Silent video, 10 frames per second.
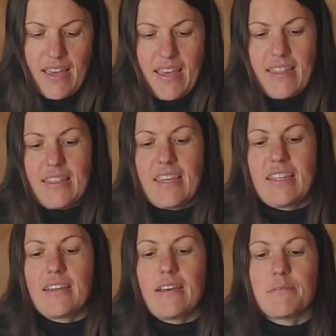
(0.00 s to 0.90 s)
And
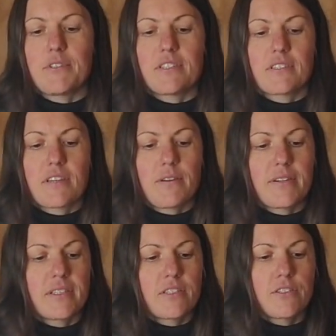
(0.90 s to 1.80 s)
then I'm just
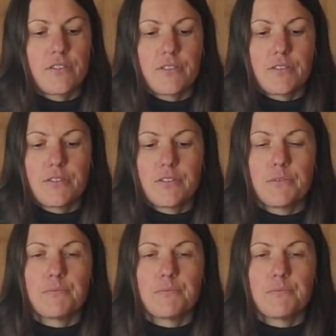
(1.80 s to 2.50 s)
going to